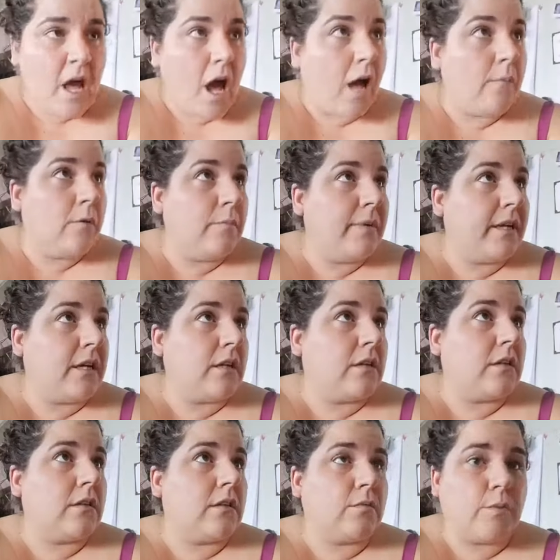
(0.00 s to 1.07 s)
I will make
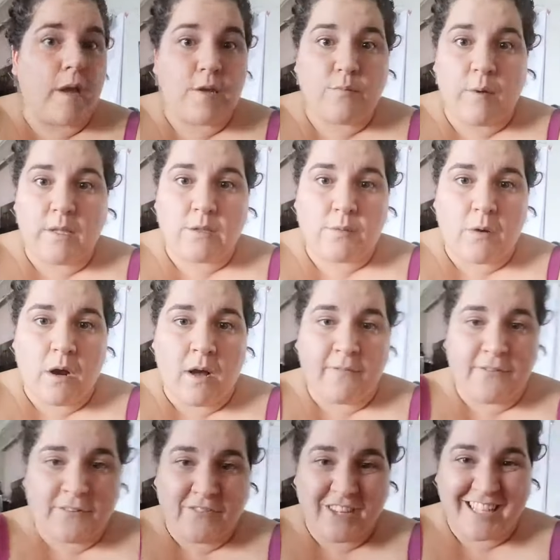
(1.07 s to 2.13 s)
a thread once we're
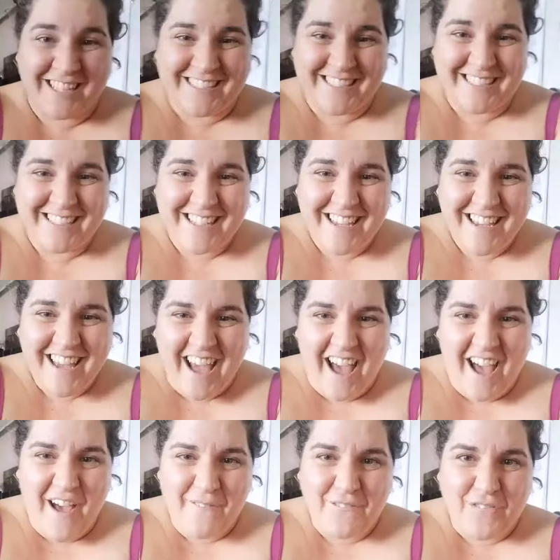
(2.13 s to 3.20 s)
off of this
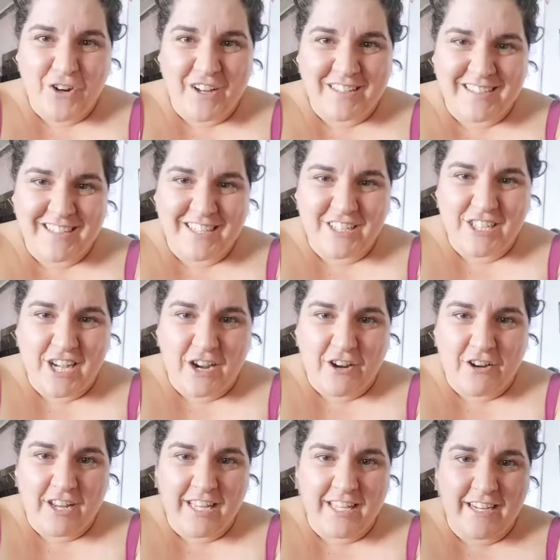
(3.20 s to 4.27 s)
for us to
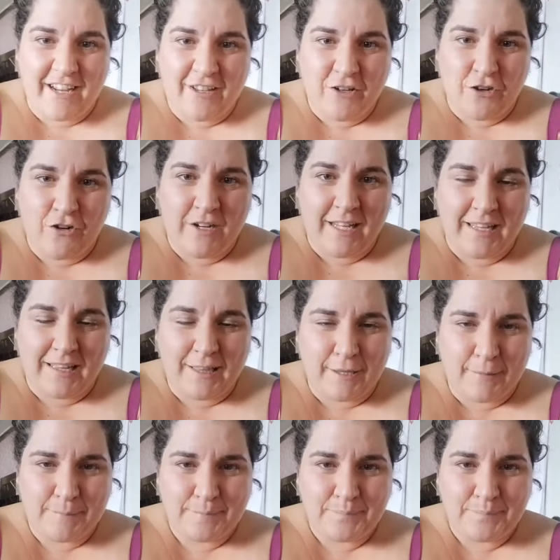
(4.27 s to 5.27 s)
share it underneath.